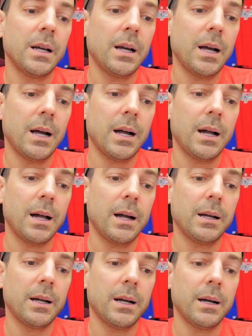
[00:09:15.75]

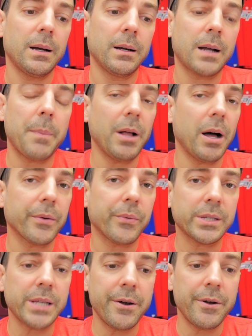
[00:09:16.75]
Uh, a couple of Ottawa
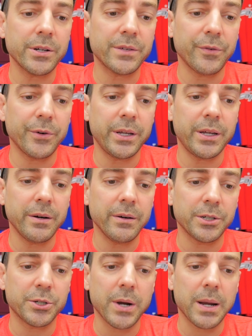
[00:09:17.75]
Senators for you here,
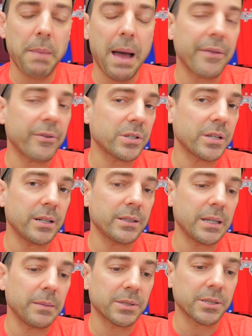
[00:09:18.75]
and Drake Batherson and
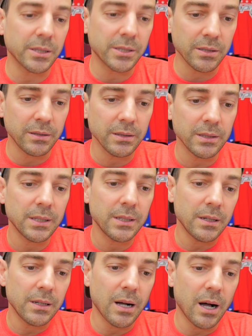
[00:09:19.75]
Tim Stützle.
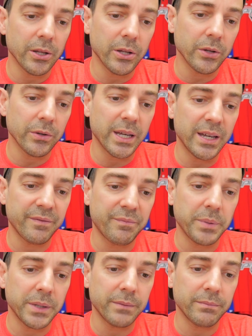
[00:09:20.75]
Although they've
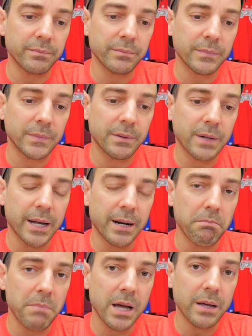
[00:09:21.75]
been kind
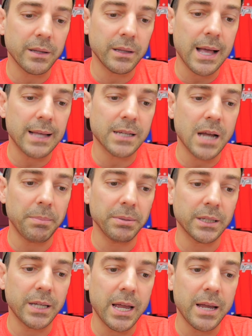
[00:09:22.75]
of meh the last couple
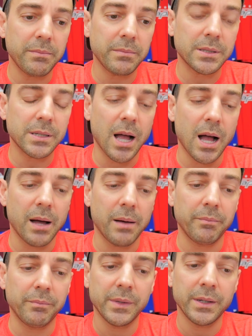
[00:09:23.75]
of games,
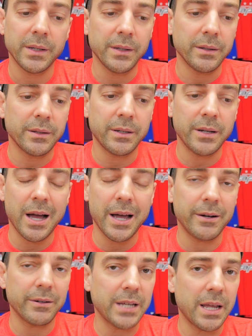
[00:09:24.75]
um, the
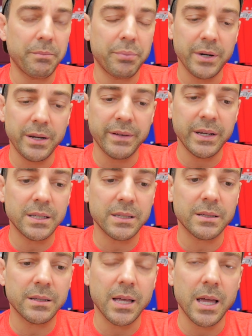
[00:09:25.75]
nine or ten
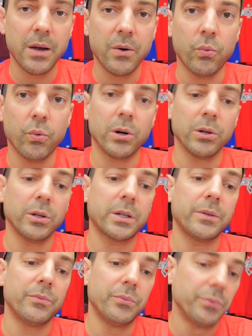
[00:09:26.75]
previous, they were
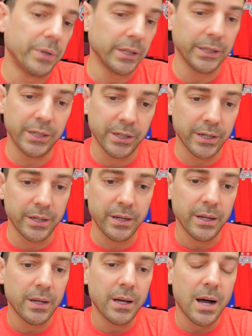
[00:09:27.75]
looking really good.
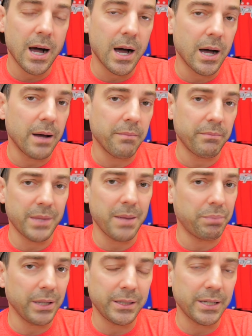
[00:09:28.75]
Uh, they
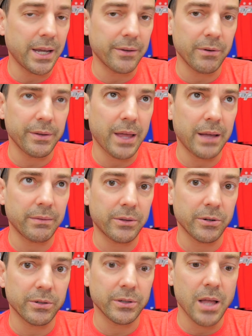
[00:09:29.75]
played together on that
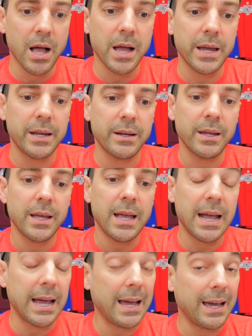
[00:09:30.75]
third line
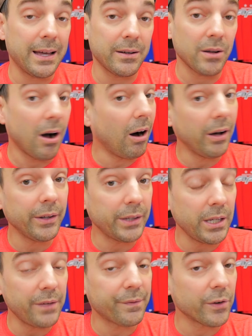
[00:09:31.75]
and on
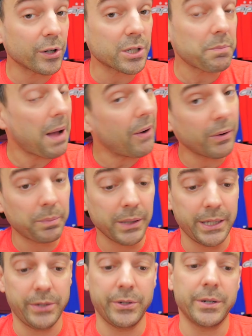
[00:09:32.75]
the first power
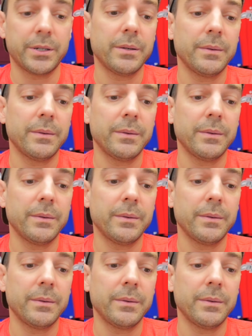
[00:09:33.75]
play unit.